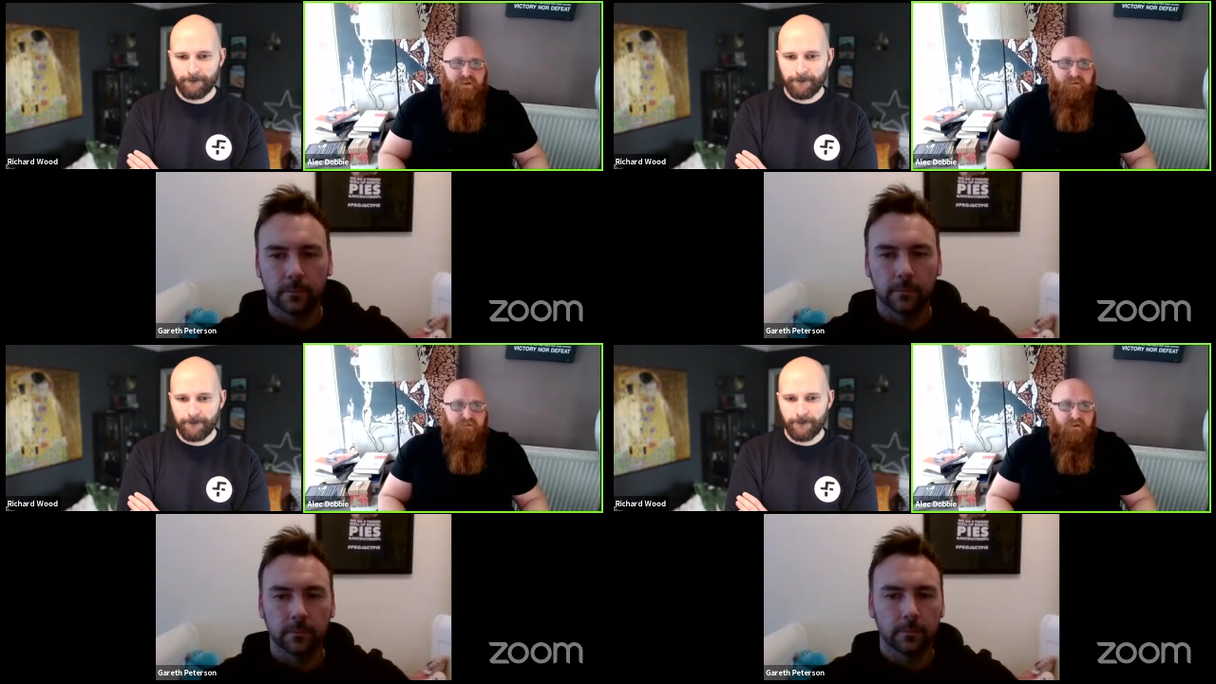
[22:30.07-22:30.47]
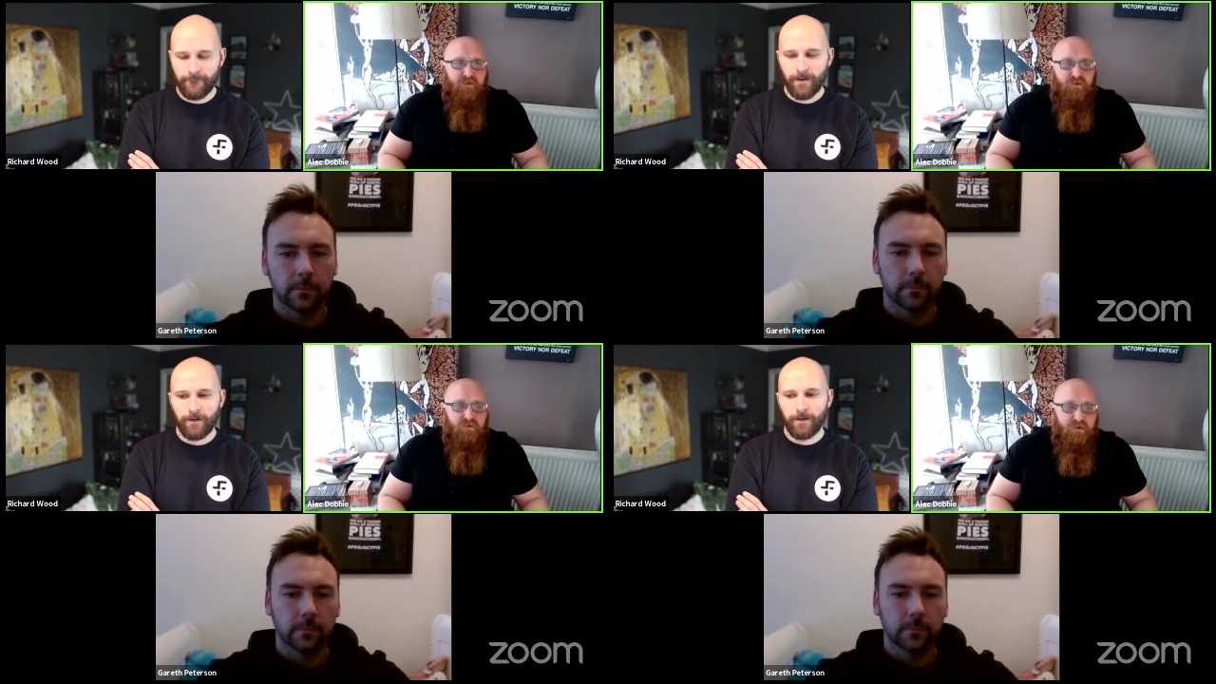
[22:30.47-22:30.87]
Speaker 1: that phone
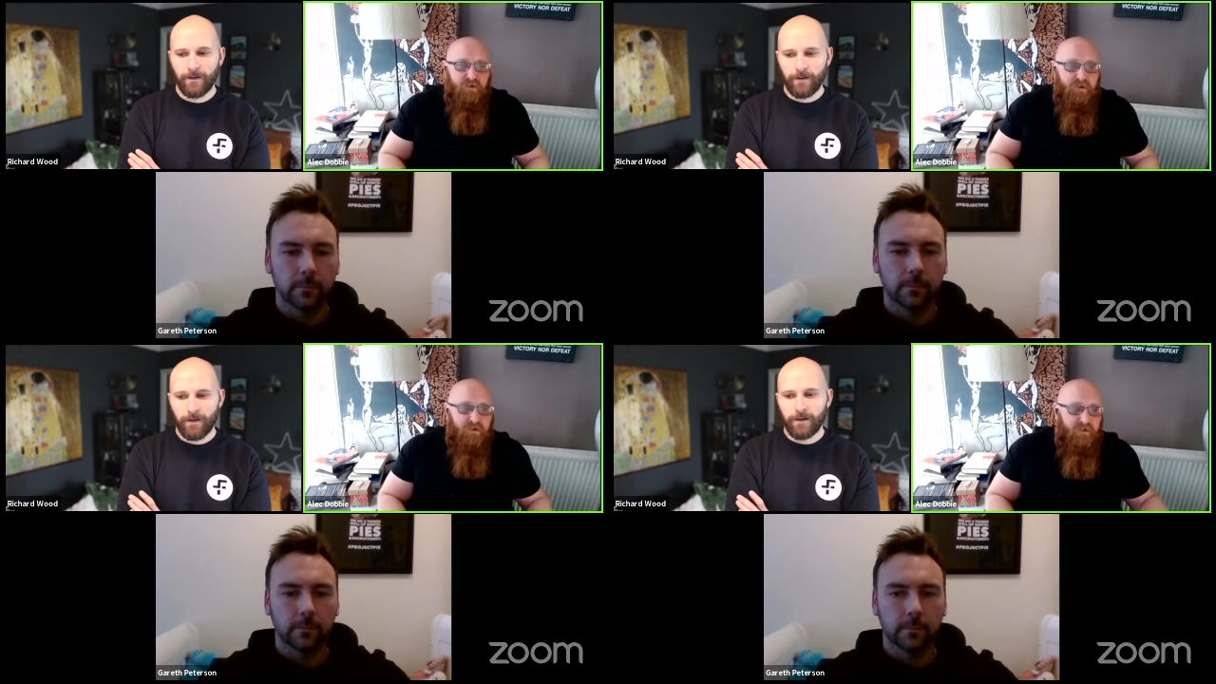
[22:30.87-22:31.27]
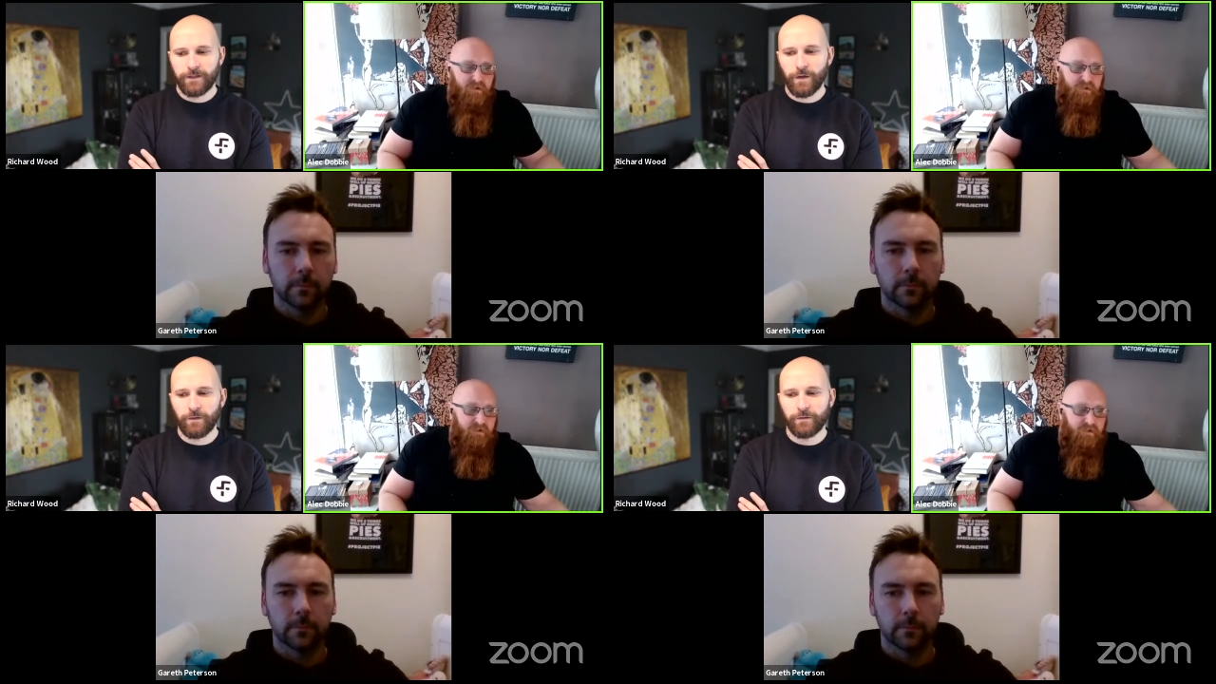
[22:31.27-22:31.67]
call
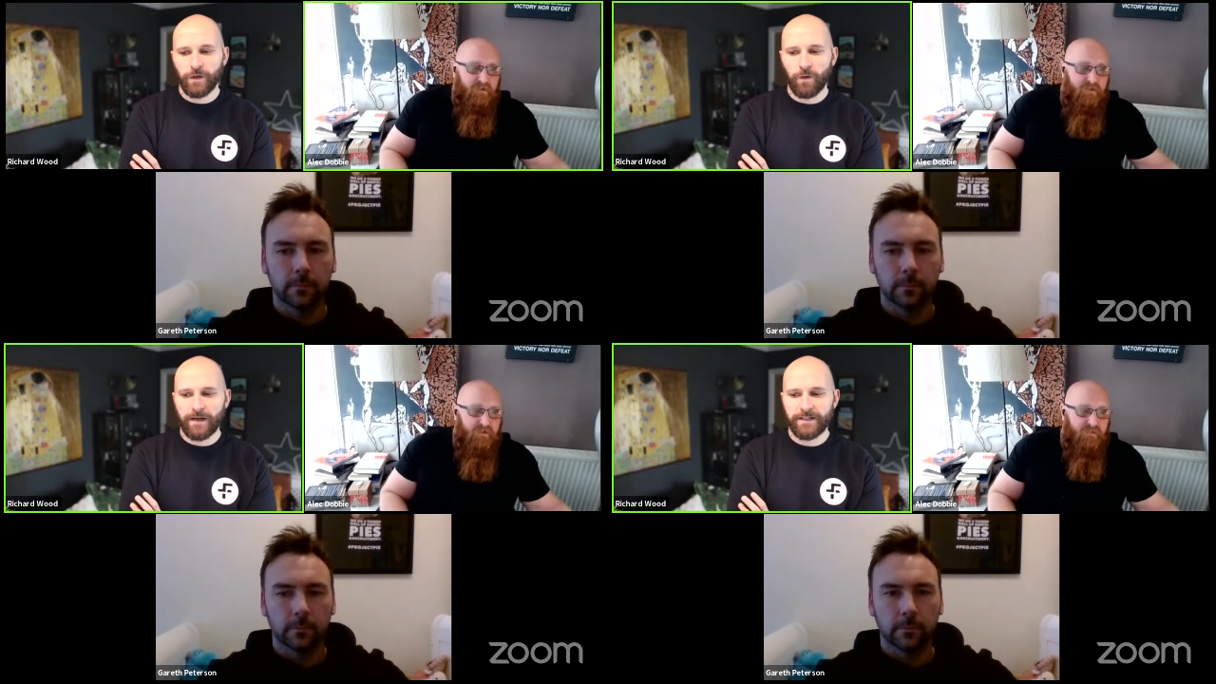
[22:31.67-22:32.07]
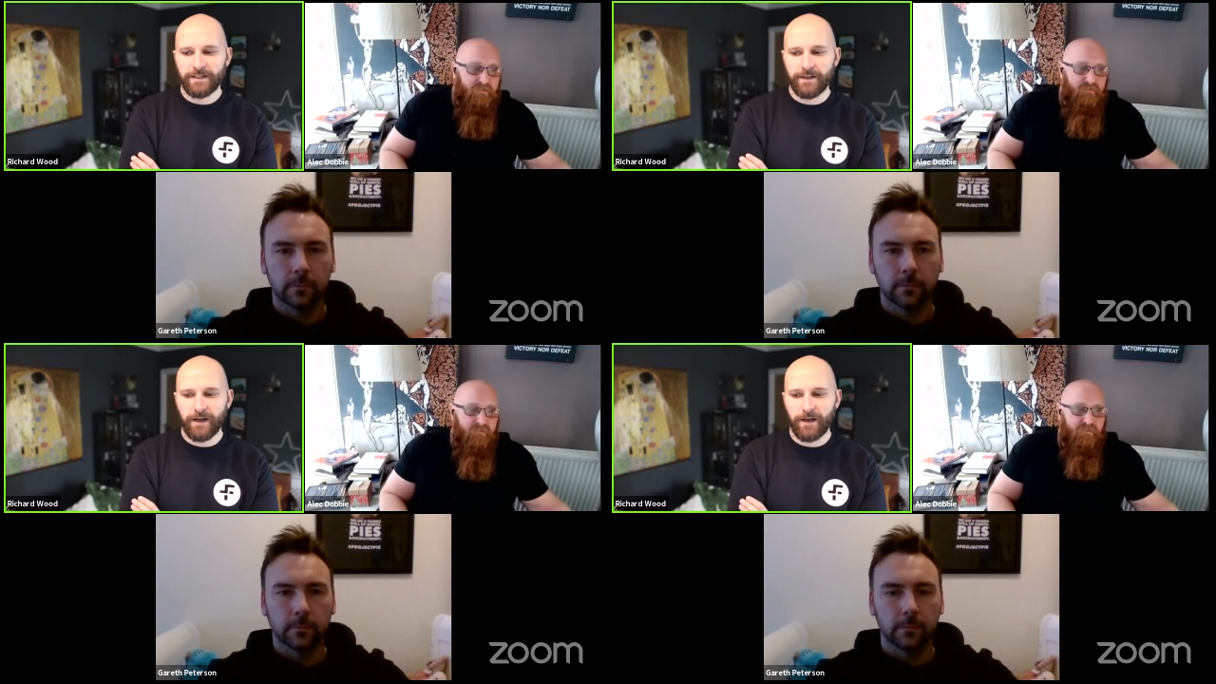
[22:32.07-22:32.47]
Speaker 2: two two questions
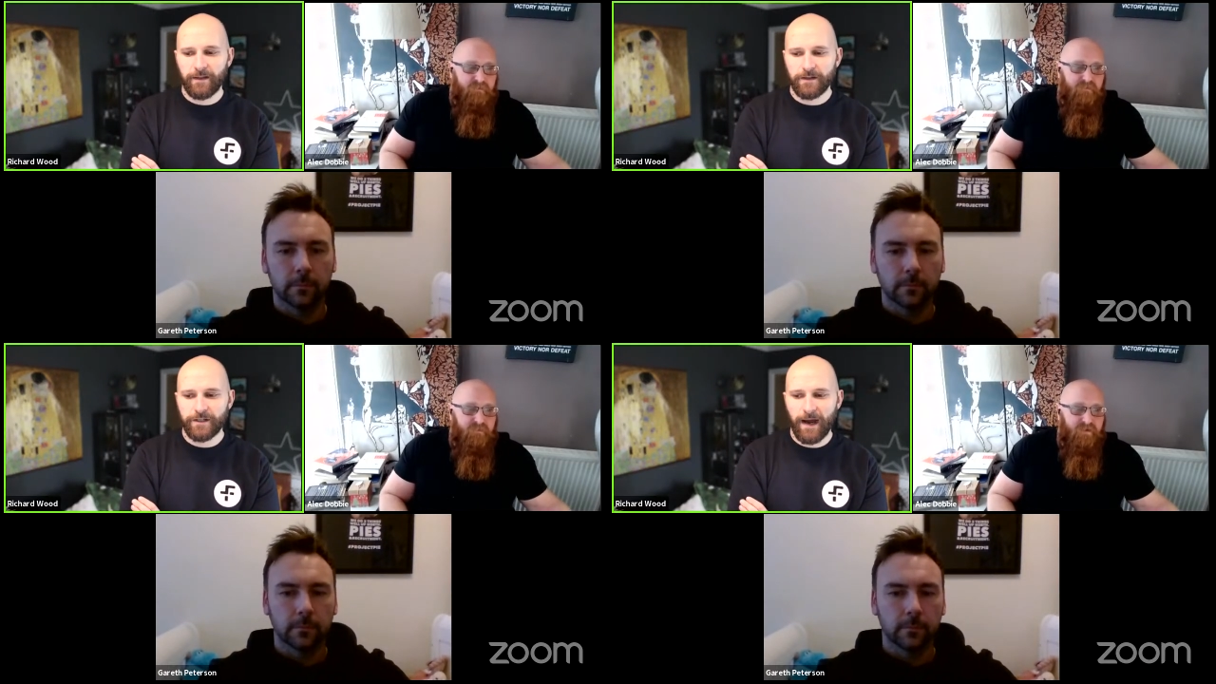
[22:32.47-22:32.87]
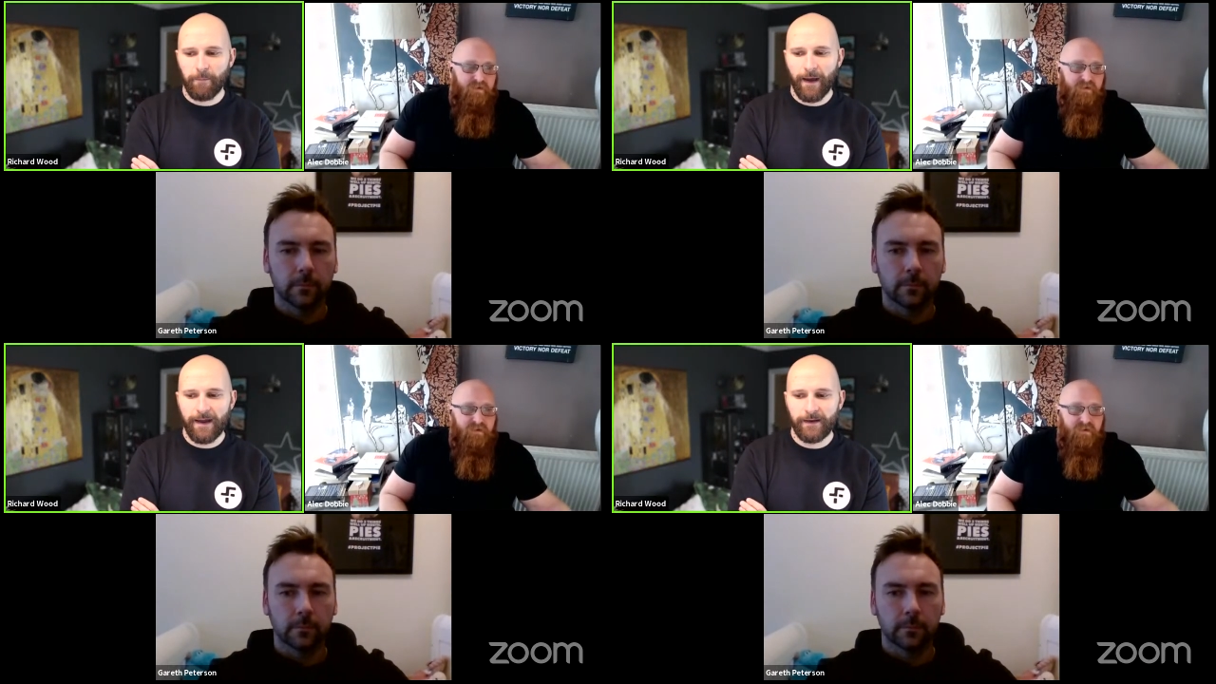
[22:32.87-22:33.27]
in the the chat
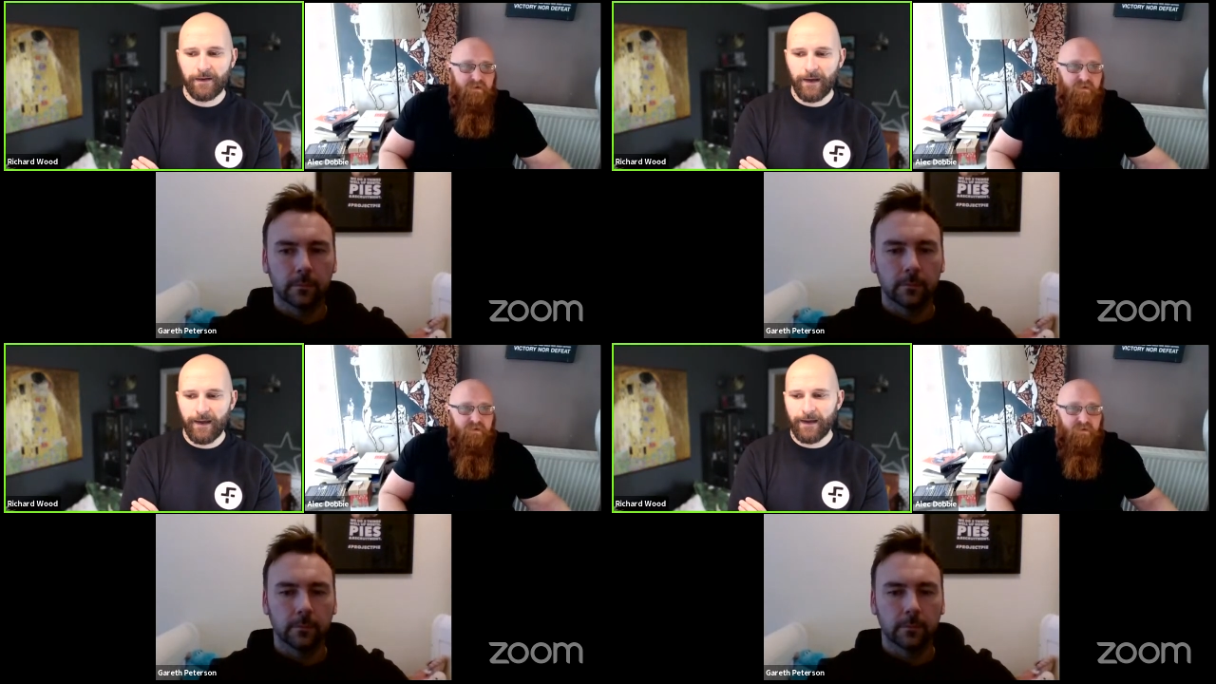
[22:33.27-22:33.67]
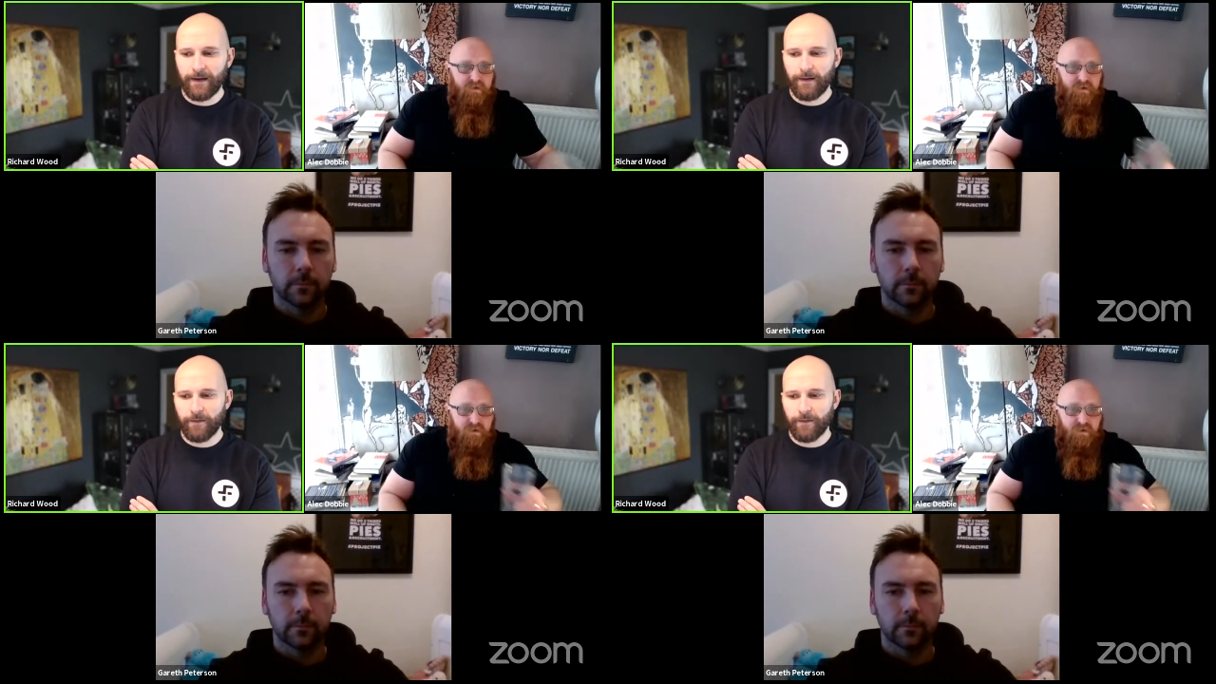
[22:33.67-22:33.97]
pane uh,